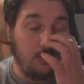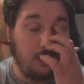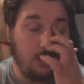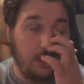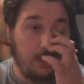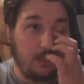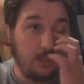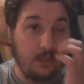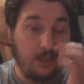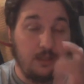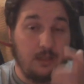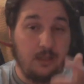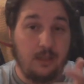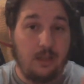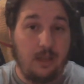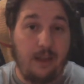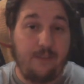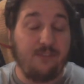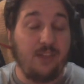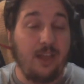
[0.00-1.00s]
Like,
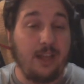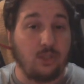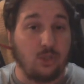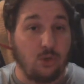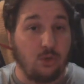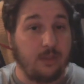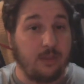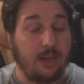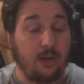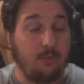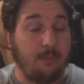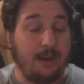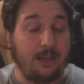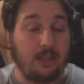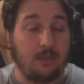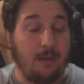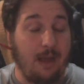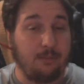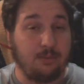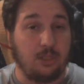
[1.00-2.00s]
if they do, they could make
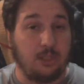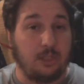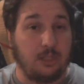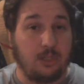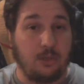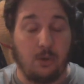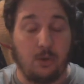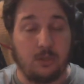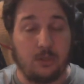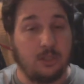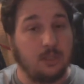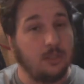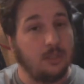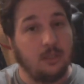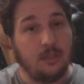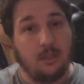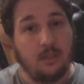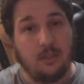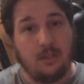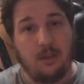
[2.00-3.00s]
them absolutely cooked.
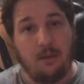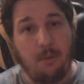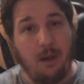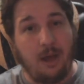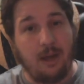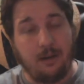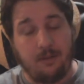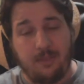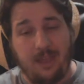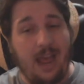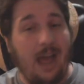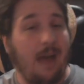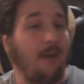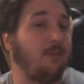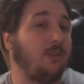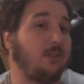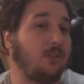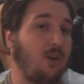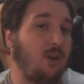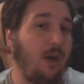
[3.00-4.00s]
But they
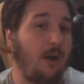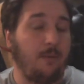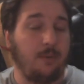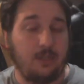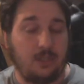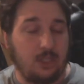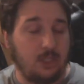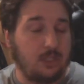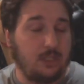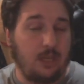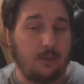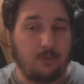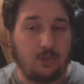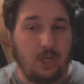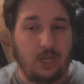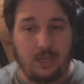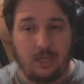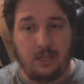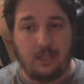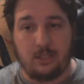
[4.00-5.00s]
haven't, so I would just skip
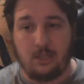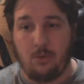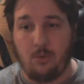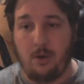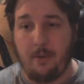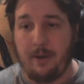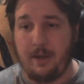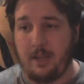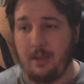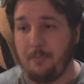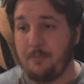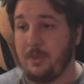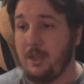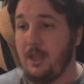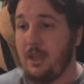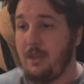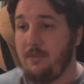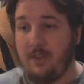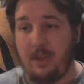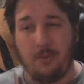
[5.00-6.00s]
Shiki. Like, don't worry about him.
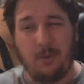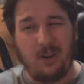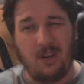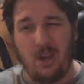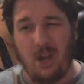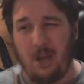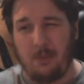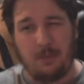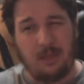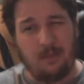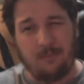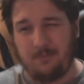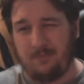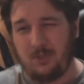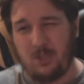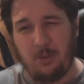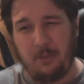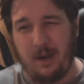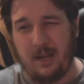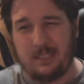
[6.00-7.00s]
V one Nami,
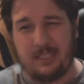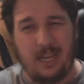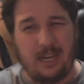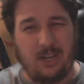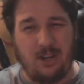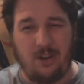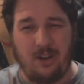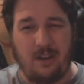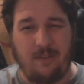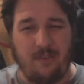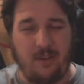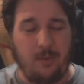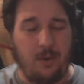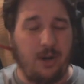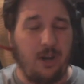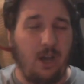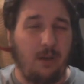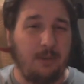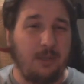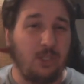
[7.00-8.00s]
super outdated. You don't need V one
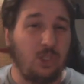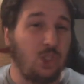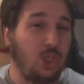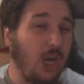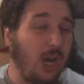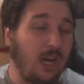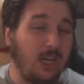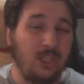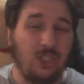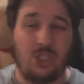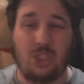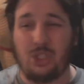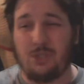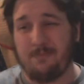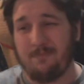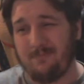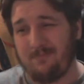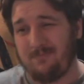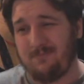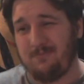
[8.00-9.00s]
Nami. Judge,
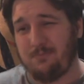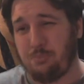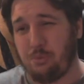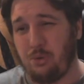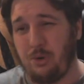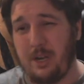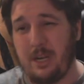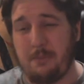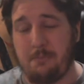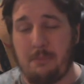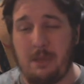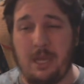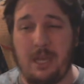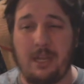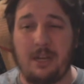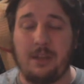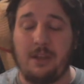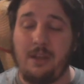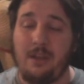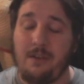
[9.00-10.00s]
pretty
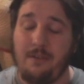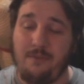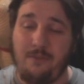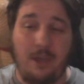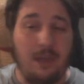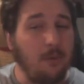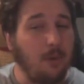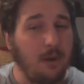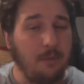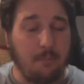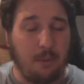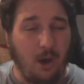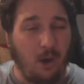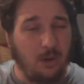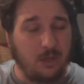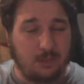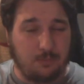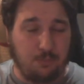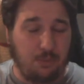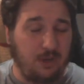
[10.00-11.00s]
mid. V one
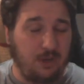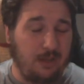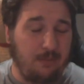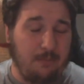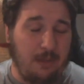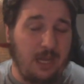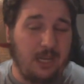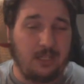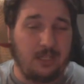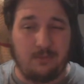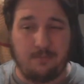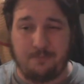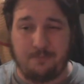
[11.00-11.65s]
Boaz, pretty mid.